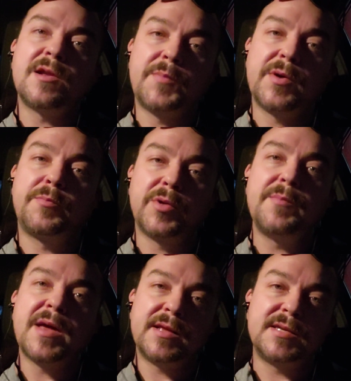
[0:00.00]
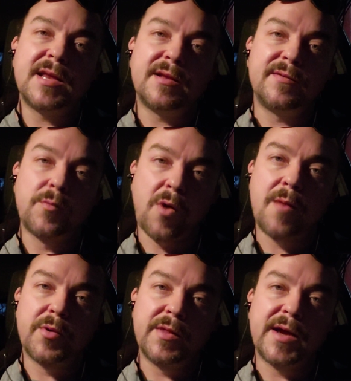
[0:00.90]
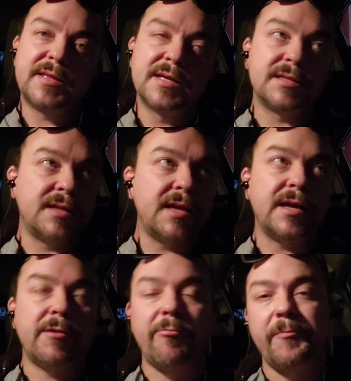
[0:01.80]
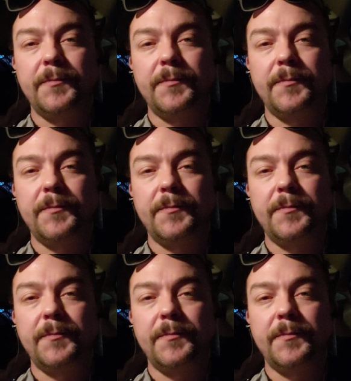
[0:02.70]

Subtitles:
up a premeditated robbery like this, they did.